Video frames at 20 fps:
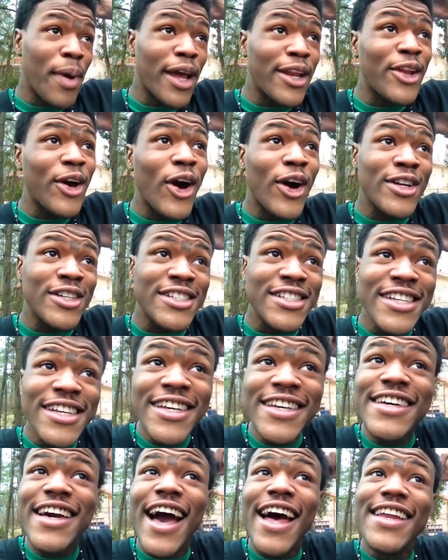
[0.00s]
That Donna
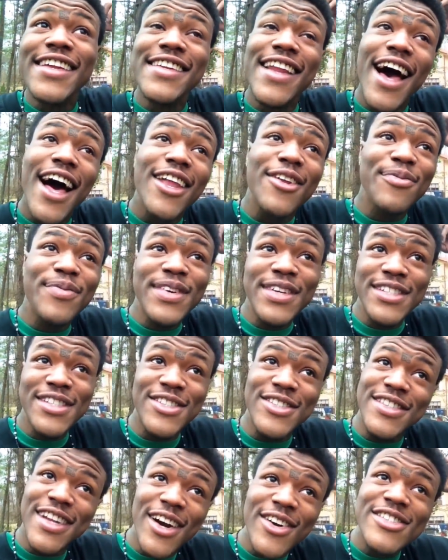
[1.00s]
still got the dollar
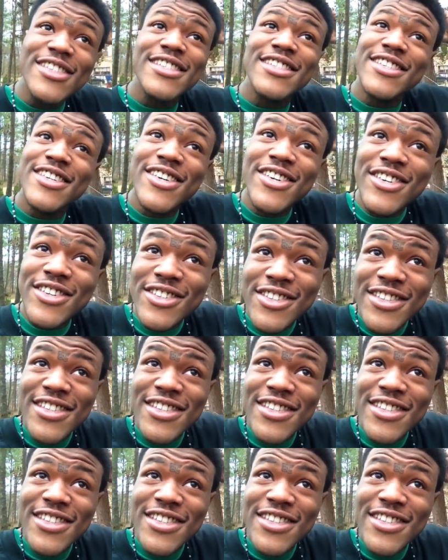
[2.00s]
menu. That what's up.